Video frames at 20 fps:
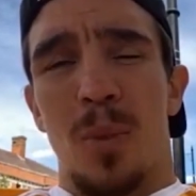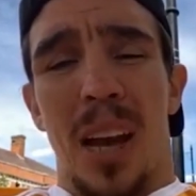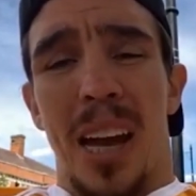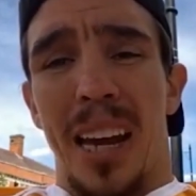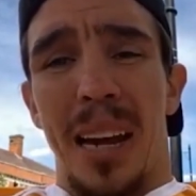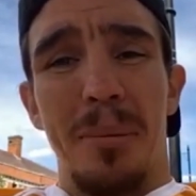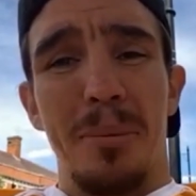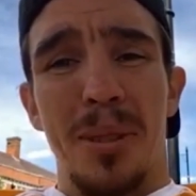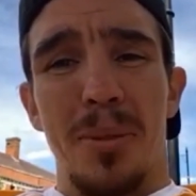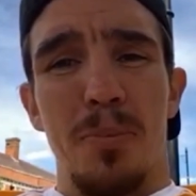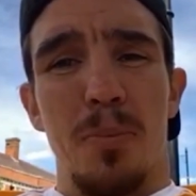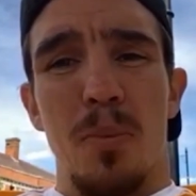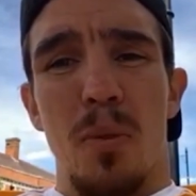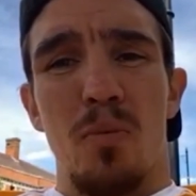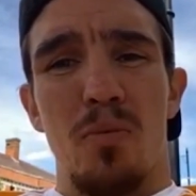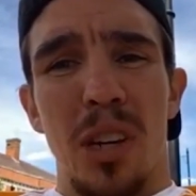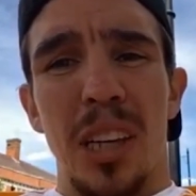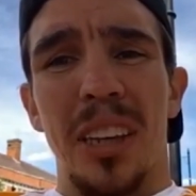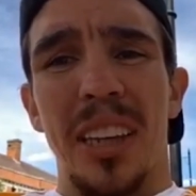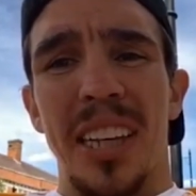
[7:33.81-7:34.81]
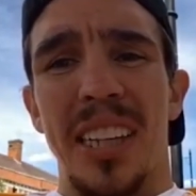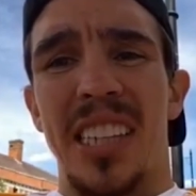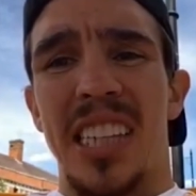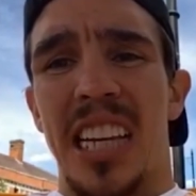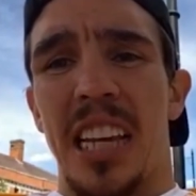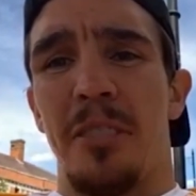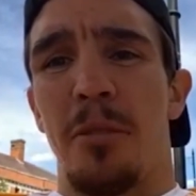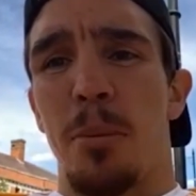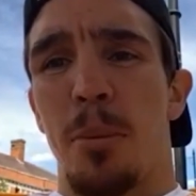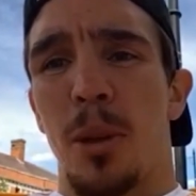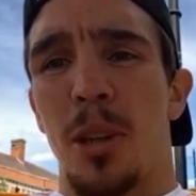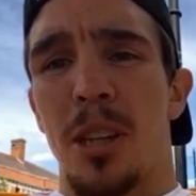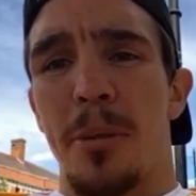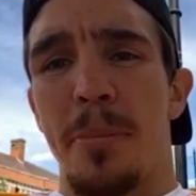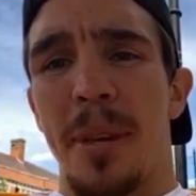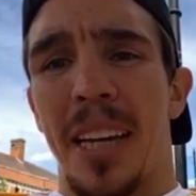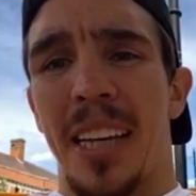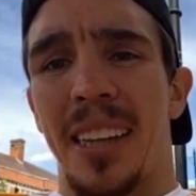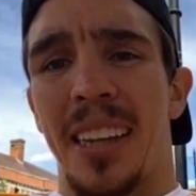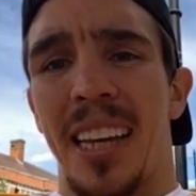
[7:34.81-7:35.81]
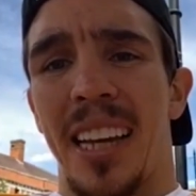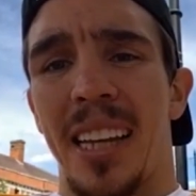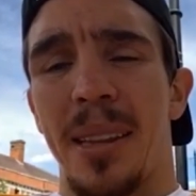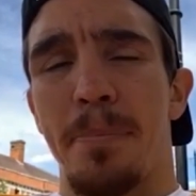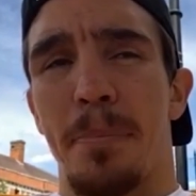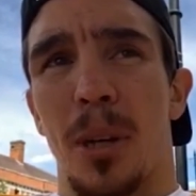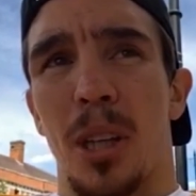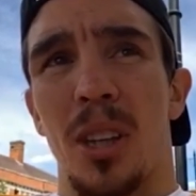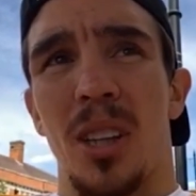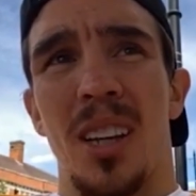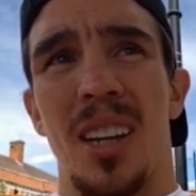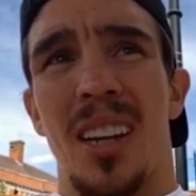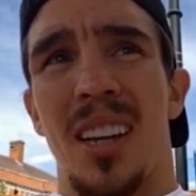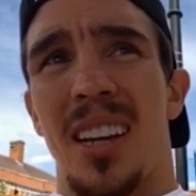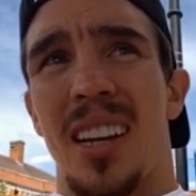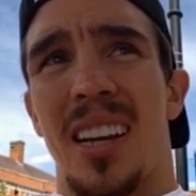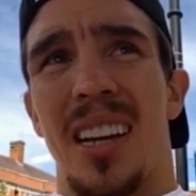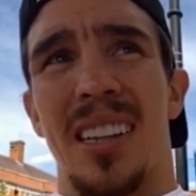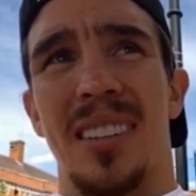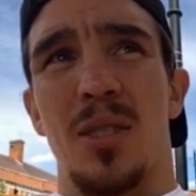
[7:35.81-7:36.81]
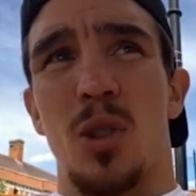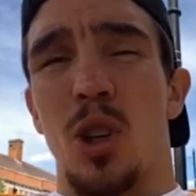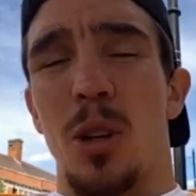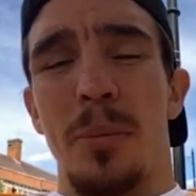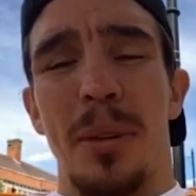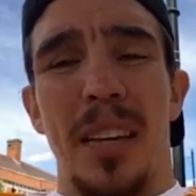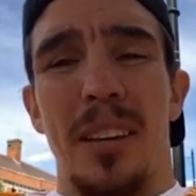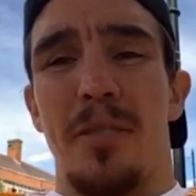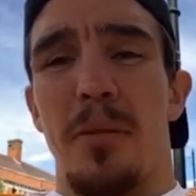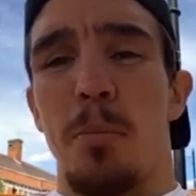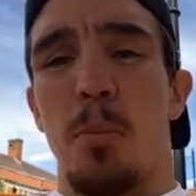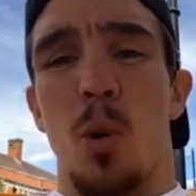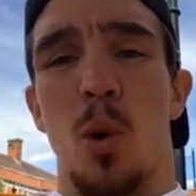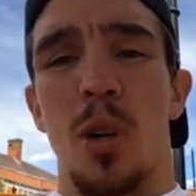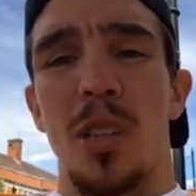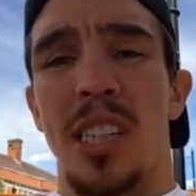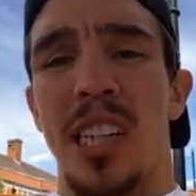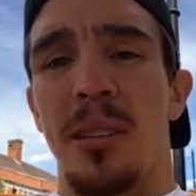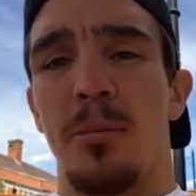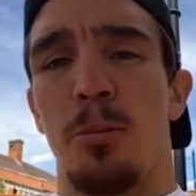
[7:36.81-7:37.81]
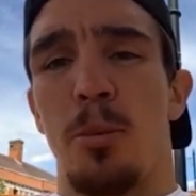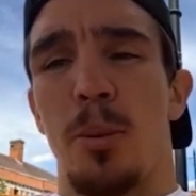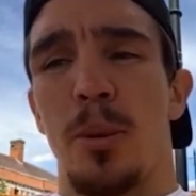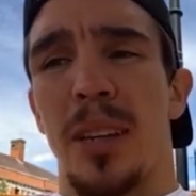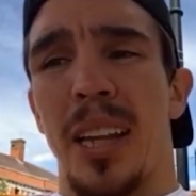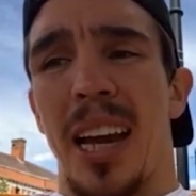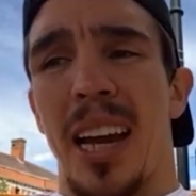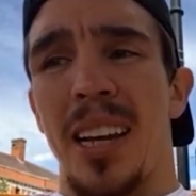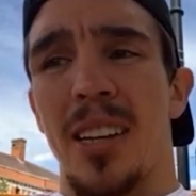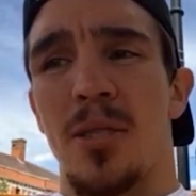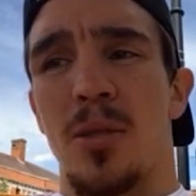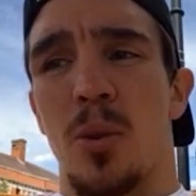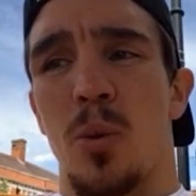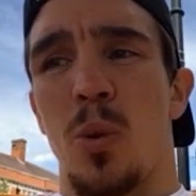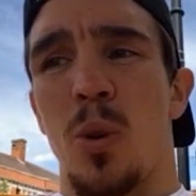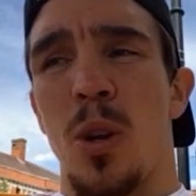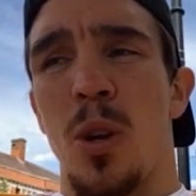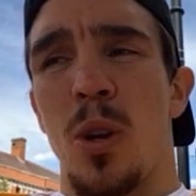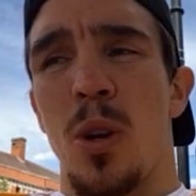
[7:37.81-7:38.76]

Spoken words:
and it was really achievable to make it then, but it's going to be even more achievable now. So